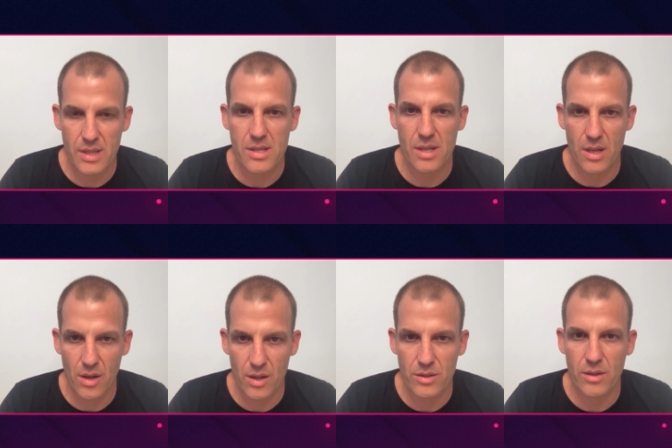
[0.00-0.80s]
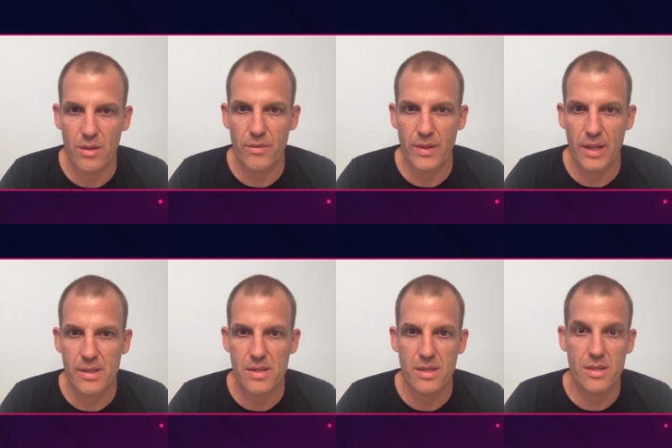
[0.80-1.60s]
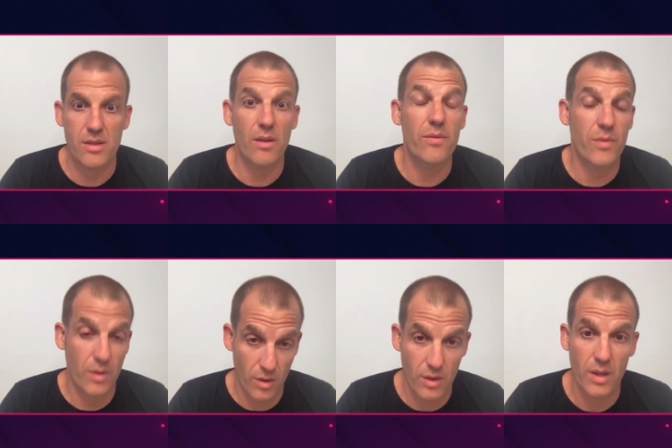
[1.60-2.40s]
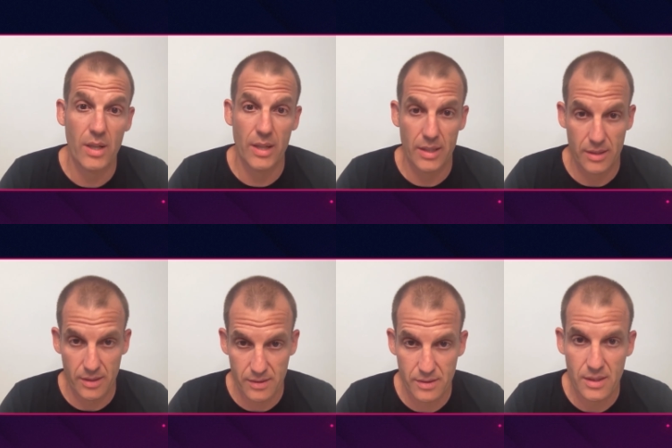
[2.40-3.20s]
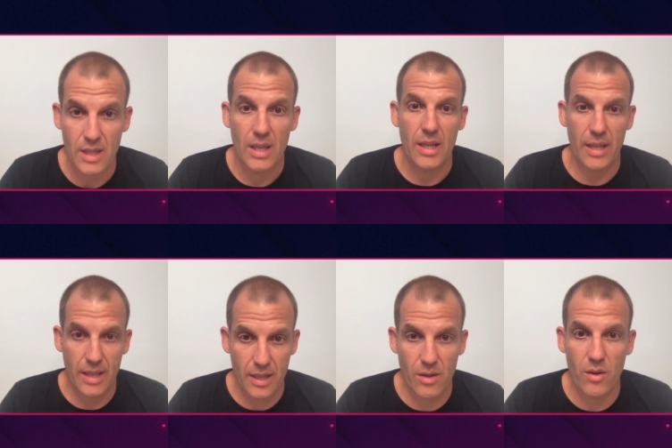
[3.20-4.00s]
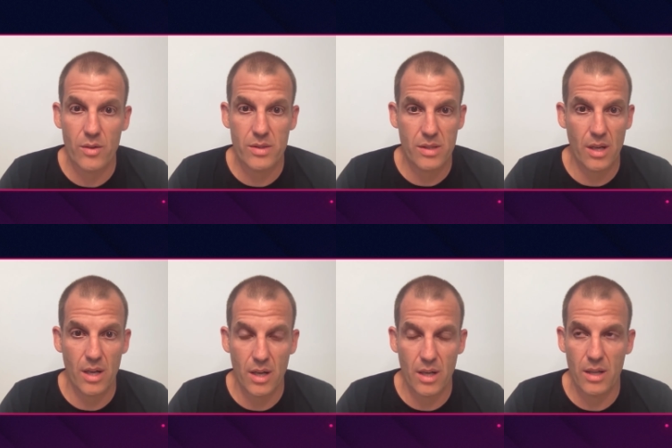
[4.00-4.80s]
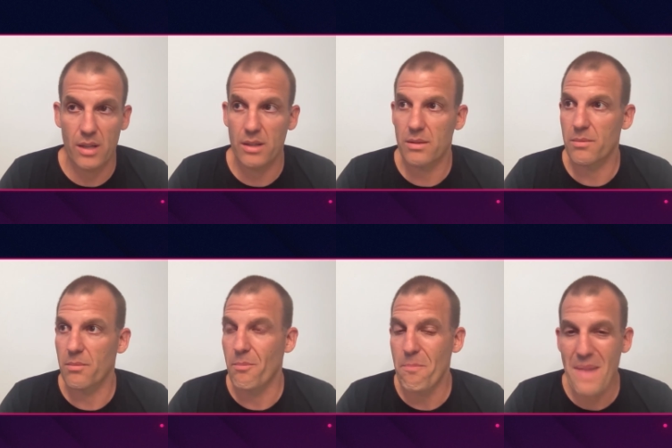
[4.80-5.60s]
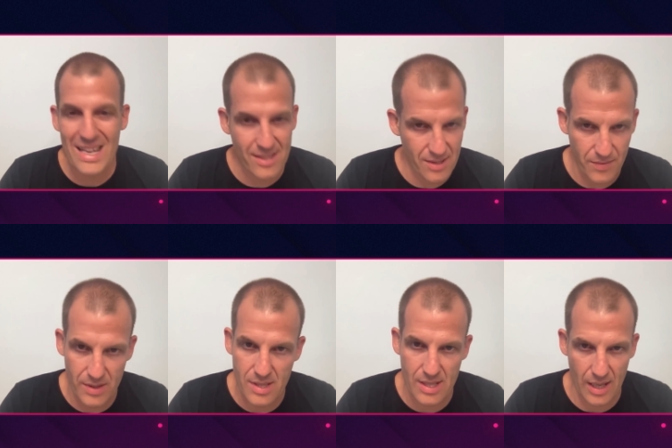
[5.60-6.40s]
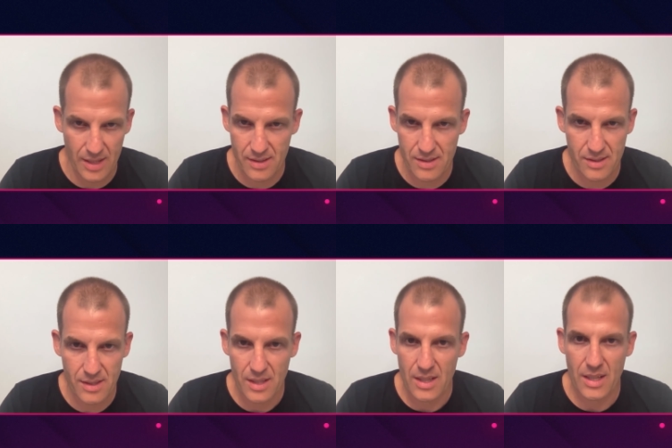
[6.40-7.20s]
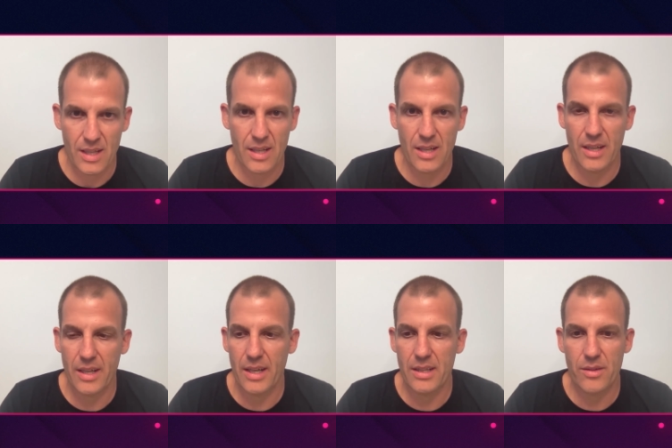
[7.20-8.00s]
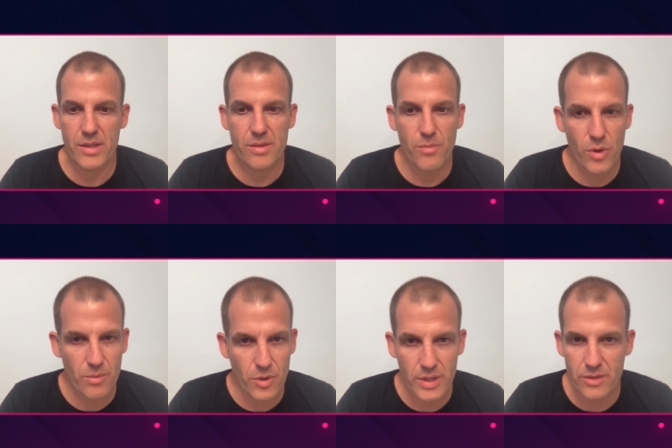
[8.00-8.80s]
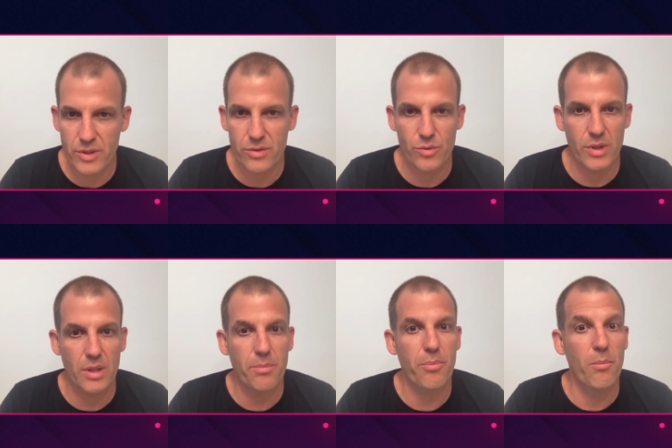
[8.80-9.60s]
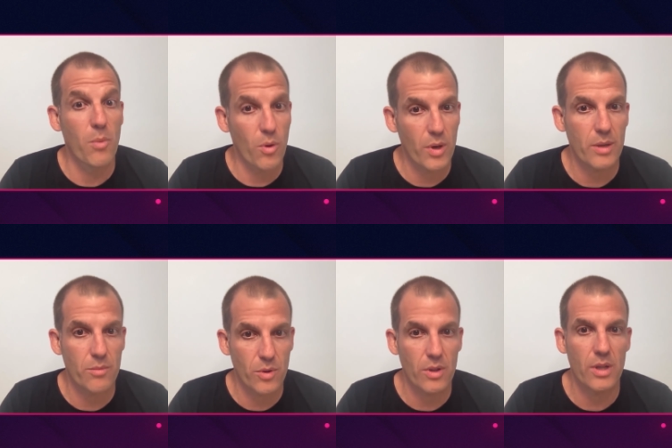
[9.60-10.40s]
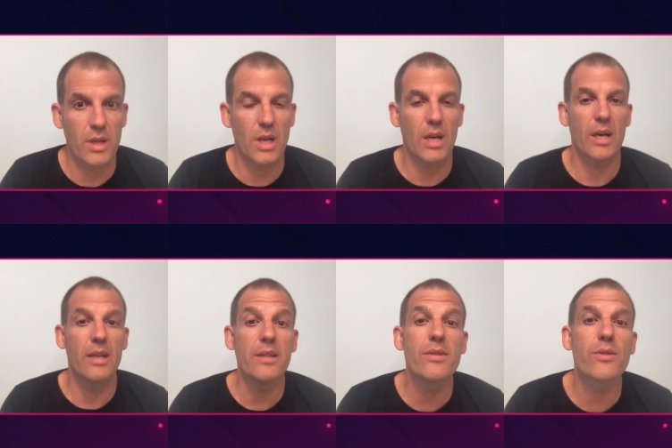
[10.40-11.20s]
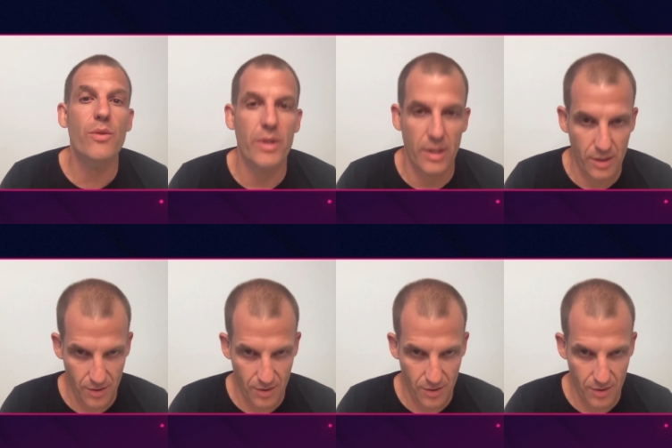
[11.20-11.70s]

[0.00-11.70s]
is a lot of cases of log analytics. Again, logs are massive in size uh, and there is more and more interest to keep more and more uh, history